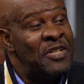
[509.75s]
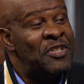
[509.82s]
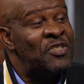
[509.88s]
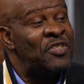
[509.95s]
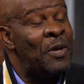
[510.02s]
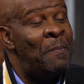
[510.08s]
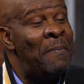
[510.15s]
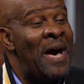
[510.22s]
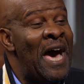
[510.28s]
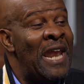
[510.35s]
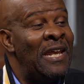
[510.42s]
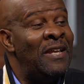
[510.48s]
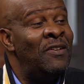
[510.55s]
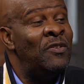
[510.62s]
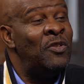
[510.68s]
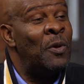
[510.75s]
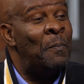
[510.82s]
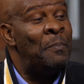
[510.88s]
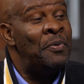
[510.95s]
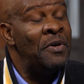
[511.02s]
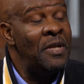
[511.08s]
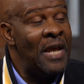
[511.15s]
somebody to
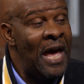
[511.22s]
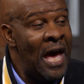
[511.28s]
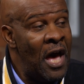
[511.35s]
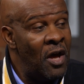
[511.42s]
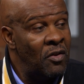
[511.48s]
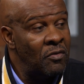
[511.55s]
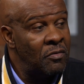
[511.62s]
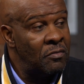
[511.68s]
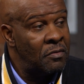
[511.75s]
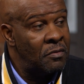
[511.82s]
put out,